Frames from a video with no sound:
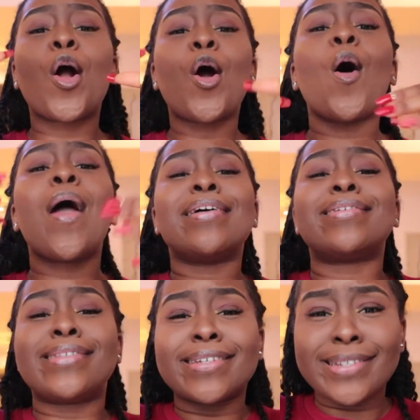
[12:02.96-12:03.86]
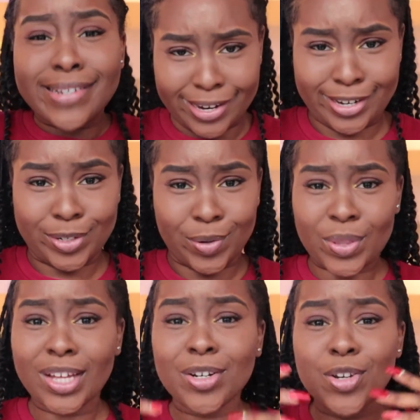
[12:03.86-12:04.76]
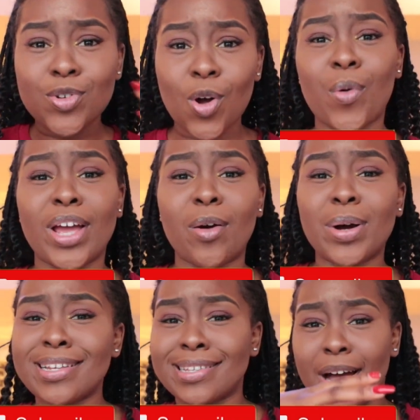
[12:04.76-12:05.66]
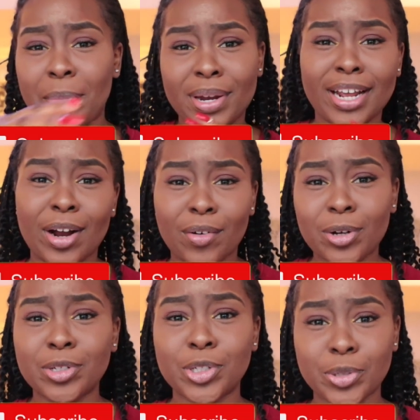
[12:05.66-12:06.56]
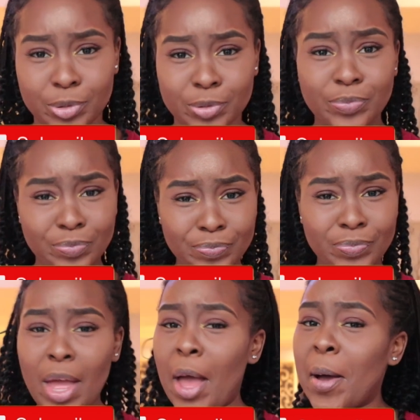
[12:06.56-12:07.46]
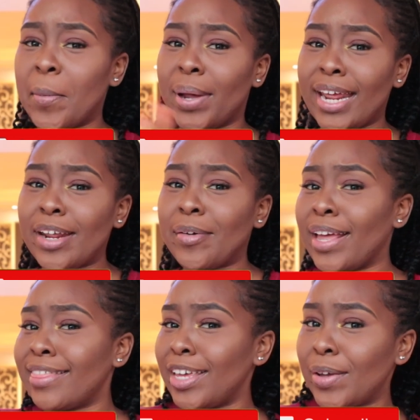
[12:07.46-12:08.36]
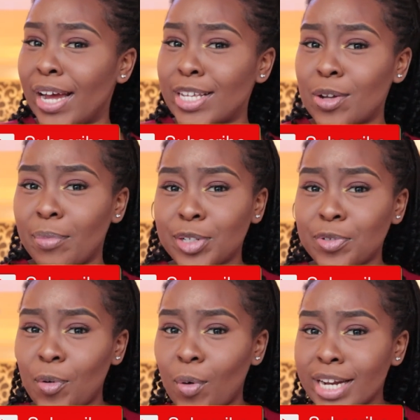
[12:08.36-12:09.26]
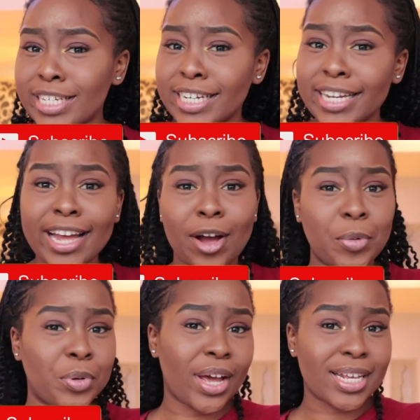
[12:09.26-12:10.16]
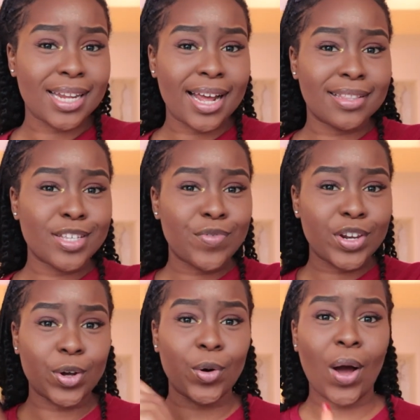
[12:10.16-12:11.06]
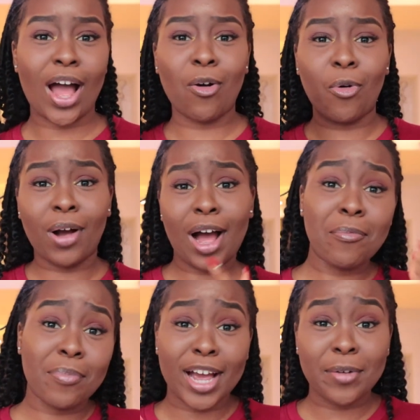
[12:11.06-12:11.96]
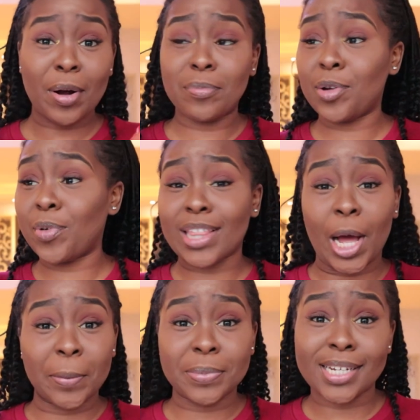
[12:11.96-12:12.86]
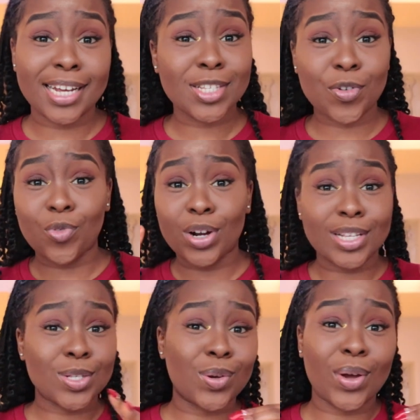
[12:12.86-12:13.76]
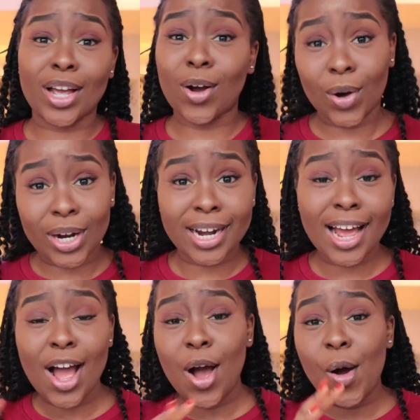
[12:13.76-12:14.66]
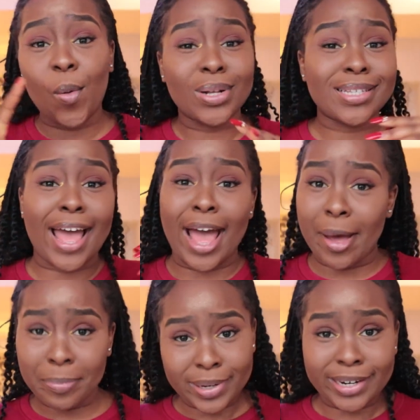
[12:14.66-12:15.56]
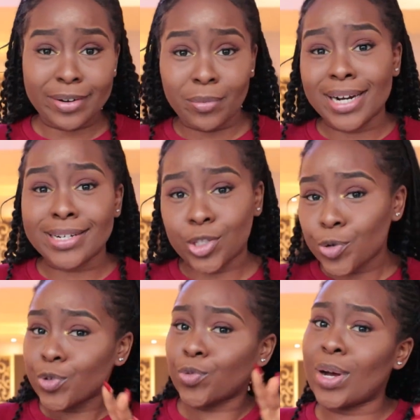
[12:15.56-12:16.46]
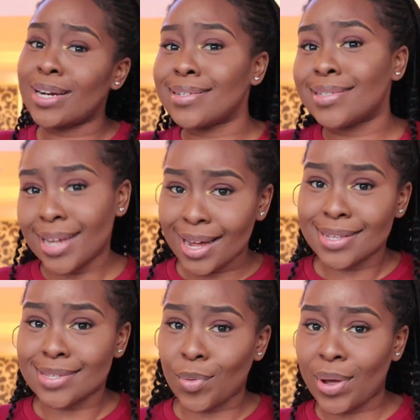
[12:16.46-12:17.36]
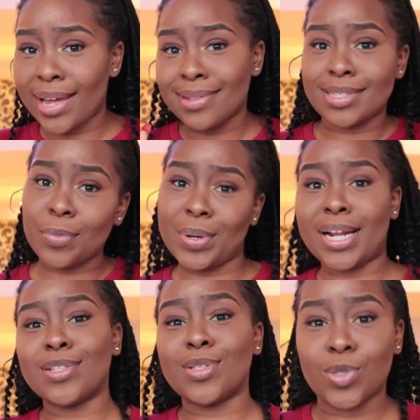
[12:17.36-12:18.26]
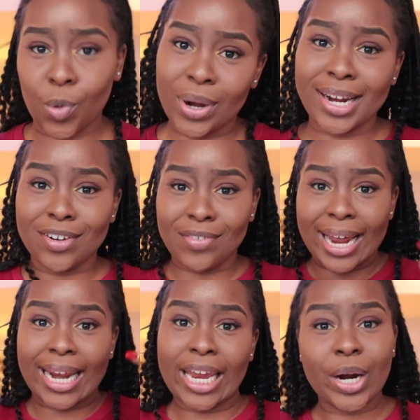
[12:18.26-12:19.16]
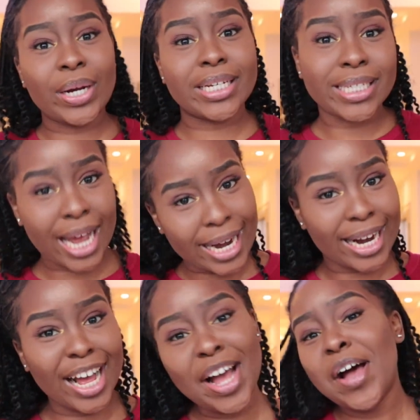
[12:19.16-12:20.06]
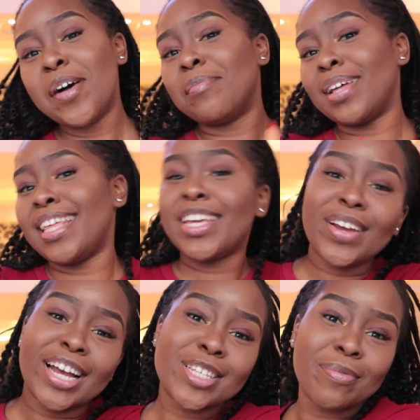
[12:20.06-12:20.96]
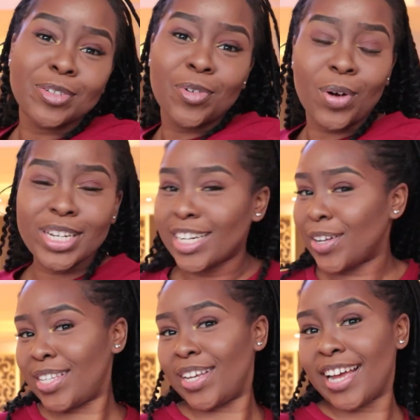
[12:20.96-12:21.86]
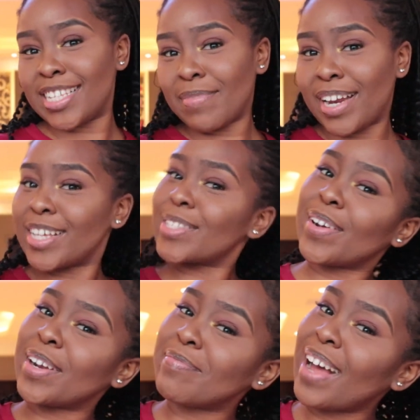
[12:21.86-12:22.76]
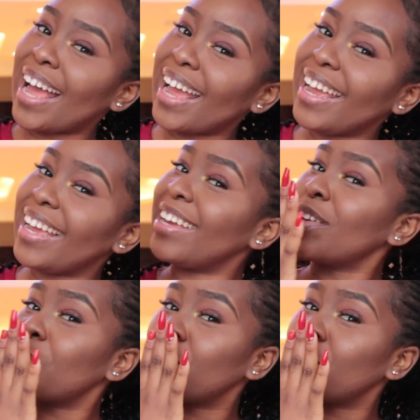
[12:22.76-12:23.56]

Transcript: coexisting without knowing what is happening around you. hmm? But anyway, thank you guys so much for watching. I hope you guys like this video. I will come back probably with updates of what is going on, what's happening, what it does, what it does, okay? Zipping and doing it right here in China. But thank you guys so much for watching. I'll see you guys in my next one. Bye.